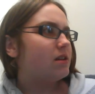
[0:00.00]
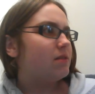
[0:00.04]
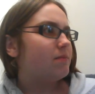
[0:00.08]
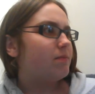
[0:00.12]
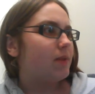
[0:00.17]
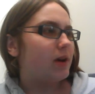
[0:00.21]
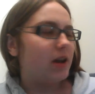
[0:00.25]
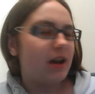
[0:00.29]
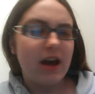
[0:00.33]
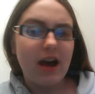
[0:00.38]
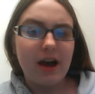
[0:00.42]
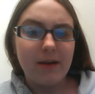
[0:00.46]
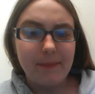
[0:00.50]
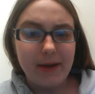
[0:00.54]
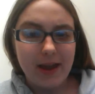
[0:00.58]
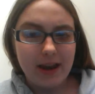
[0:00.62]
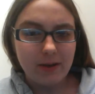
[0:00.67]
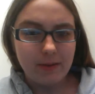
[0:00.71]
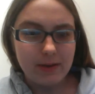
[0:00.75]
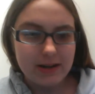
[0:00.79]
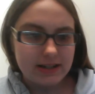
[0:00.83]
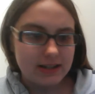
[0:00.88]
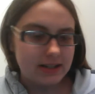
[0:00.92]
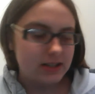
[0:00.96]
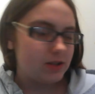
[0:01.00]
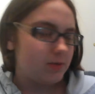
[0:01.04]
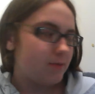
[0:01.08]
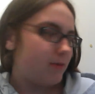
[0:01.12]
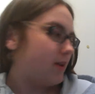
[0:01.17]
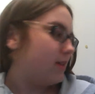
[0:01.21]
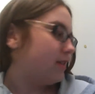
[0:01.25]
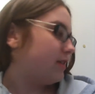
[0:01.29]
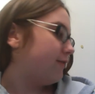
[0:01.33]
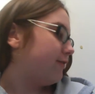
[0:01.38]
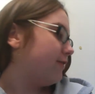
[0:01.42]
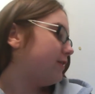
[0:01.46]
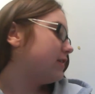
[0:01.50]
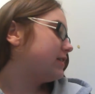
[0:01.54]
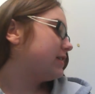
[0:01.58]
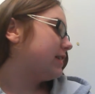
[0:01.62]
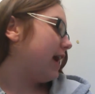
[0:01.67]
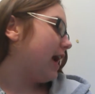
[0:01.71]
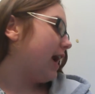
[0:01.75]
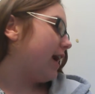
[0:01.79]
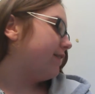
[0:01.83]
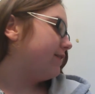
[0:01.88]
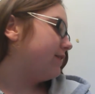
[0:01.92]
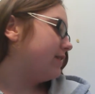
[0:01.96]
but, anyways, this one, the first
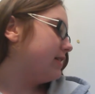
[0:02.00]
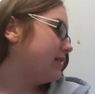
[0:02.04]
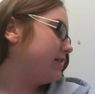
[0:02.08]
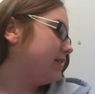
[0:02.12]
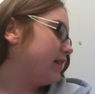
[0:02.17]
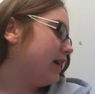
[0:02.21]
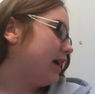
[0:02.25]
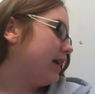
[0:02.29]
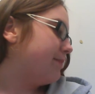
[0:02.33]
half is,